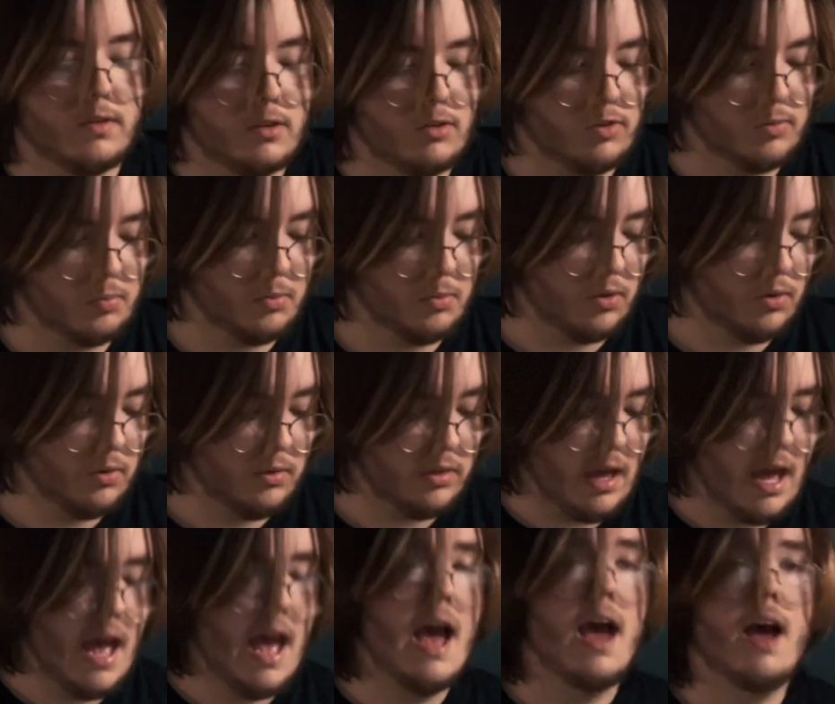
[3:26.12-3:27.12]
and smooth.
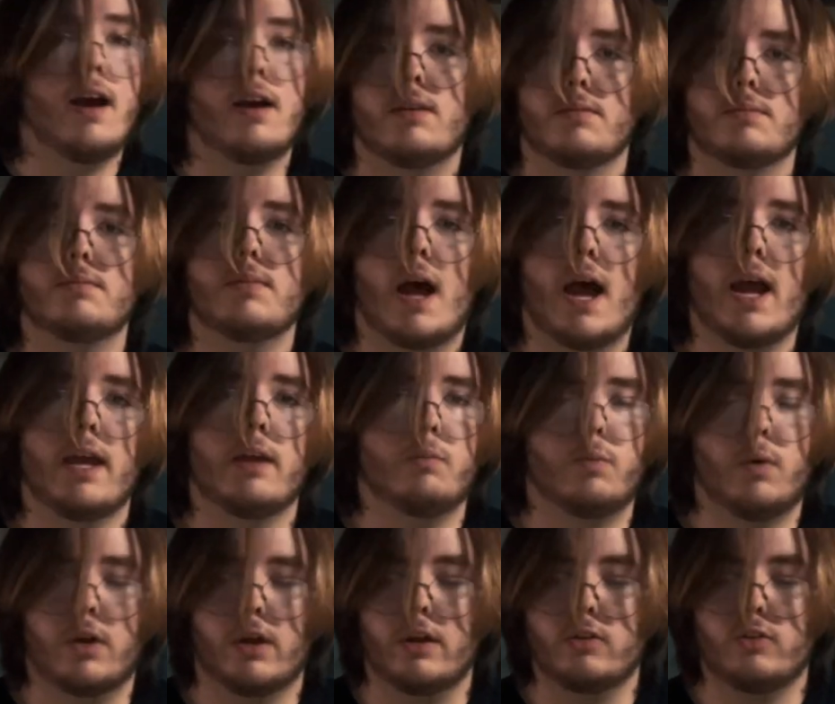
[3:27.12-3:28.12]
I
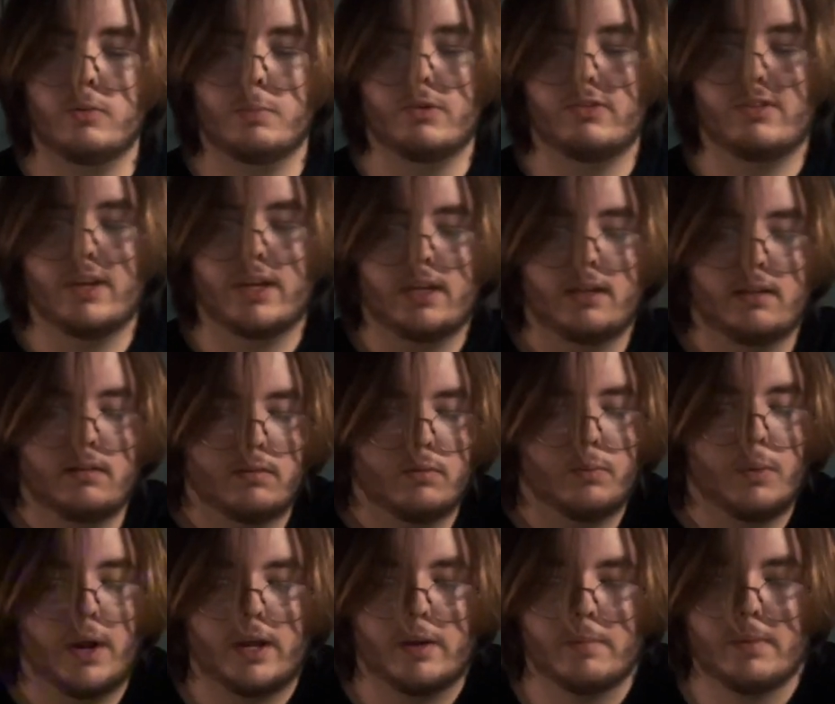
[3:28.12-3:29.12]
100%
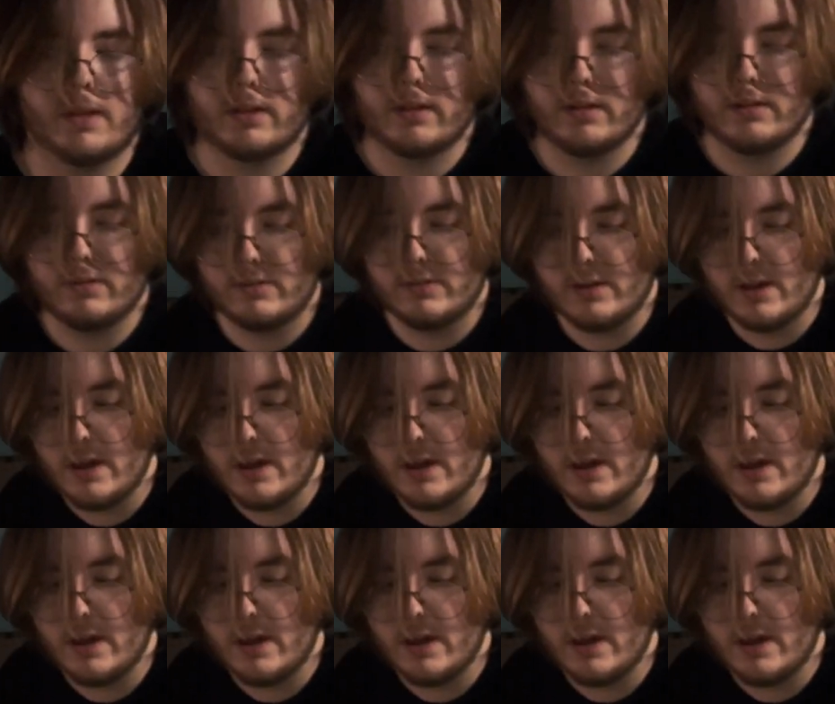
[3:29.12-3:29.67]
recommend this.